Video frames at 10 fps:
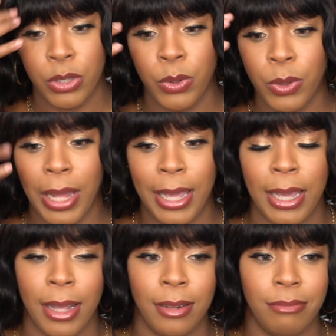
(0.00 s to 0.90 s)
do you
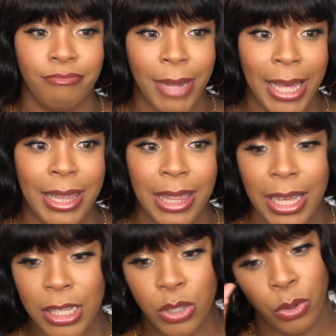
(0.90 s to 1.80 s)
like it like
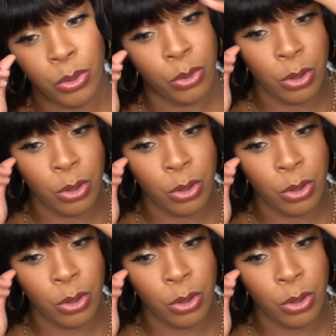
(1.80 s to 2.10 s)
this or do